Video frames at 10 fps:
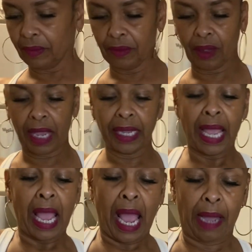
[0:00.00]
Okay,
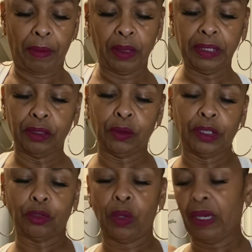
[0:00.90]
I'm only doing
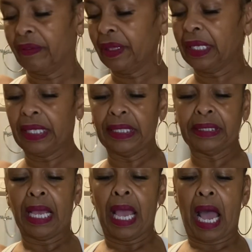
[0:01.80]
12 of these.
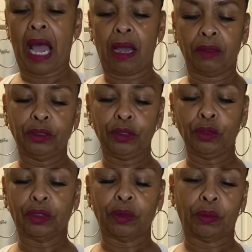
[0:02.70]
I'll
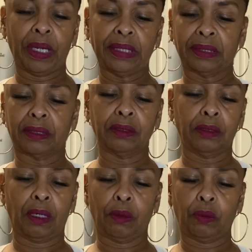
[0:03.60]
use the rest, you
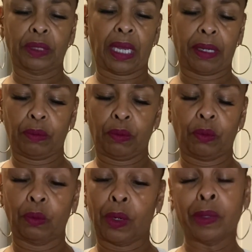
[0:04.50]
know, when I
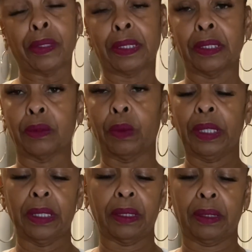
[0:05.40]
work this
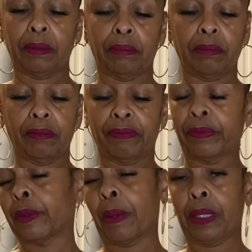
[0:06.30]
week and
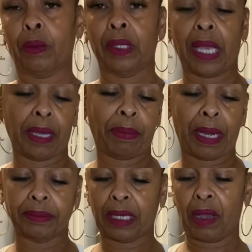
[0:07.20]
somebody want cake
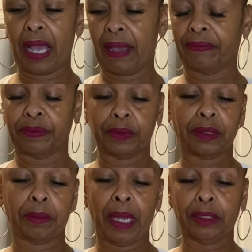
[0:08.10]
pops, I'll have
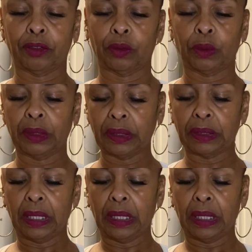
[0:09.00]
some extra ones.